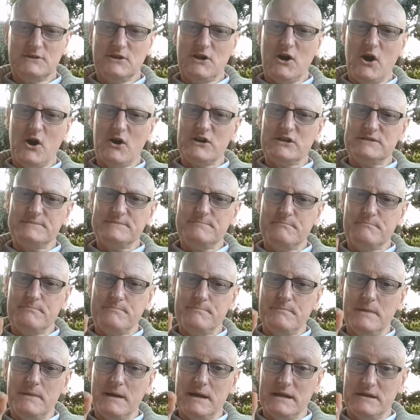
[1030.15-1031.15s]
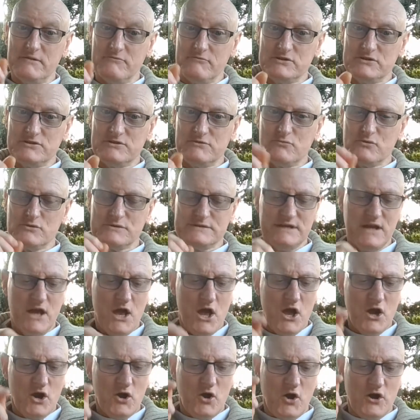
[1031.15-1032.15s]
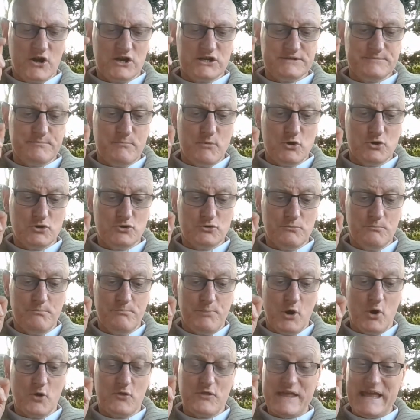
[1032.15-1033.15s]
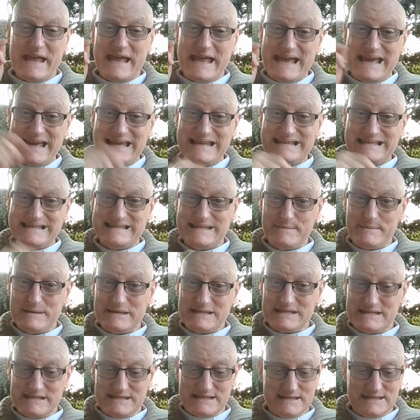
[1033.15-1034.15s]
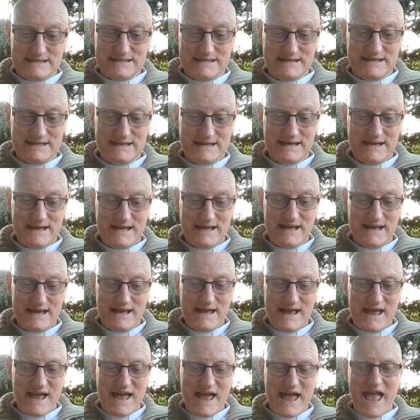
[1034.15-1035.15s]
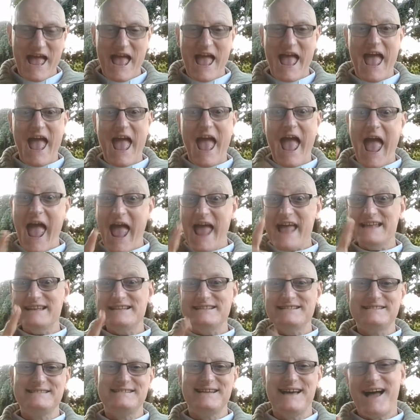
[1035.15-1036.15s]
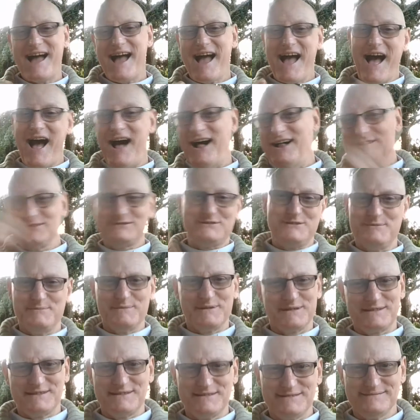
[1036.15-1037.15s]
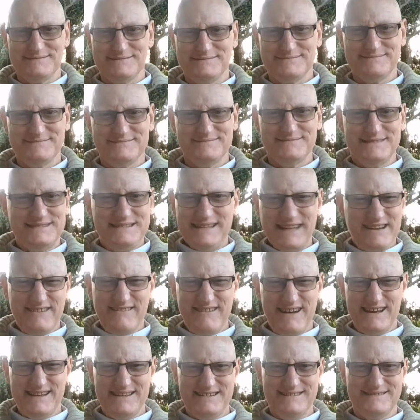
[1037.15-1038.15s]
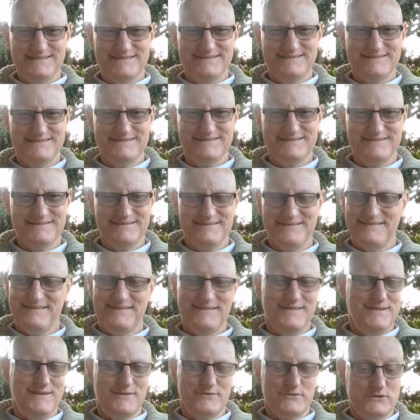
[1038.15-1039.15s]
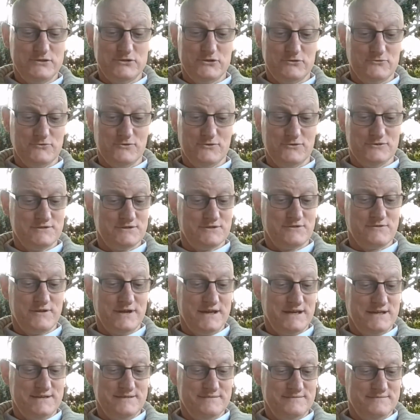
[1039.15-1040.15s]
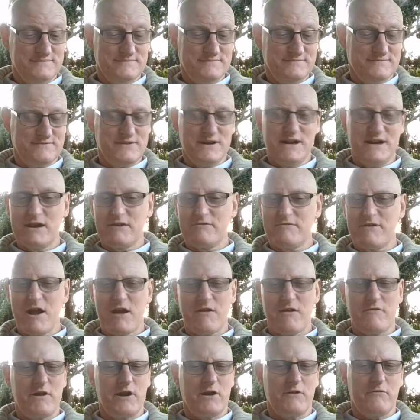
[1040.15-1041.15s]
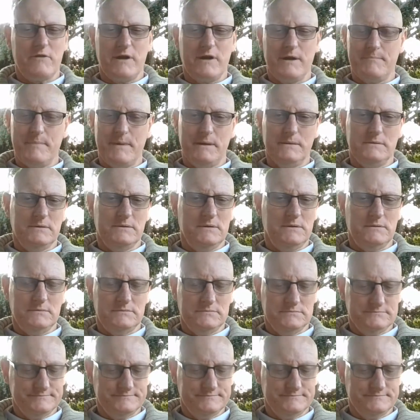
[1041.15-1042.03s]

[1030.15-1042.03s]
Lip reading: God is, and Richard Rohr said, God is both intimate and ultimate. Isn't that great? Oh, Richard Rohr is a great man. Oh.